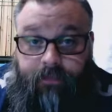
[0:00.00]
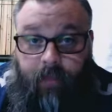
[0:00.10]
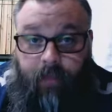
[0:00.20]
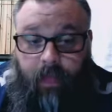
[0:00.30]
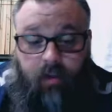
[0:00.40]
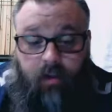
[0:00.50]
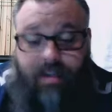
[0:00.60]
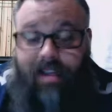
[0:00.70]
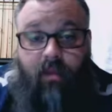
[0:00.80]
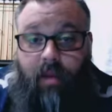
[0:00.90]
or to
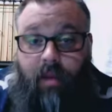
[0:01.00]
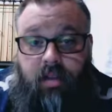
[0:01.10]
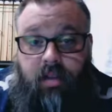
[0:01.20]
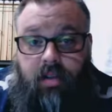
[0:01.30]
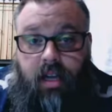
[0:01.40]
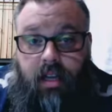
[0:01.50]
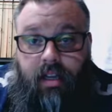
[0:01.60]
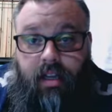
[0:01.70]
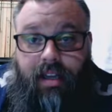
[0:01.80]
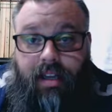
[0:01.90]
any web search
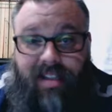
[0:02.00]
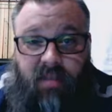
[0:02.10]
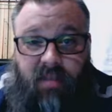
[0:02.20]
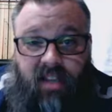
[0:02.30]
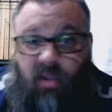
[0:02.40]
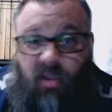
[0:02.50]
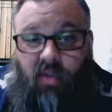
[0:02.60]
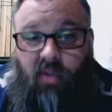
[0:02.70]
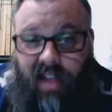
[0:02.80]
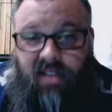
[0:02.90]
and type in Google
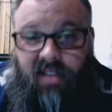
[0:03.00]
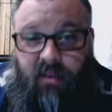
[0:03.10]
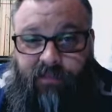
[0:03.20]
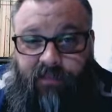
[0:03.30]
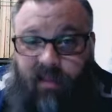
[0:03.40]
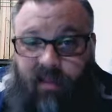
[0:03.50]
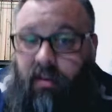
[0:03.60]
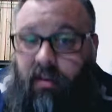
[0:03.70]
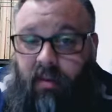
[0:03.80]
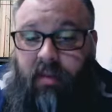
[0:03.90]
Classroom. It'll
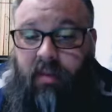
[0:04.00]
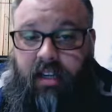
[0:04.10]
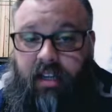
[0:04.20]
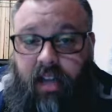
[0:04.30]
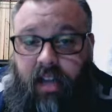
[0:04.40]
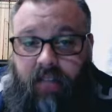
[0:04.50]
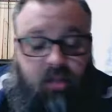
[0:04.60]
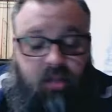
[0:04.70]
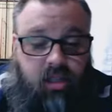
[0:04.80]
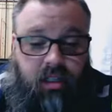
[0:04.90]
come up on the internet.
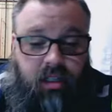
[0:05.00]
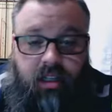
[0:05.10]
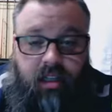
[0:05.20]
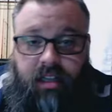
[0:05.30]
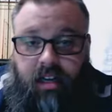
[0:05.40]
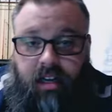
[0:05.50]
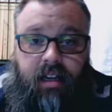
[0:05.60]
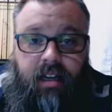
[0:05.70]
Just click on it there.